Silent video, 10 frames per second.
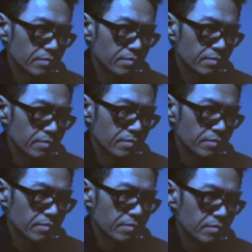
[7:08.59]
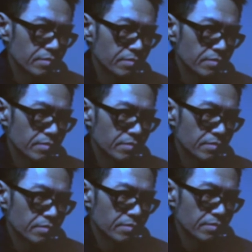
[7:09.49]

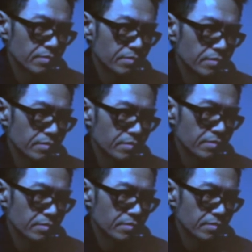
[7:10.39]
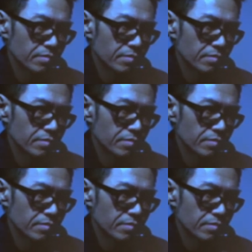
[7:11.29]
(silence)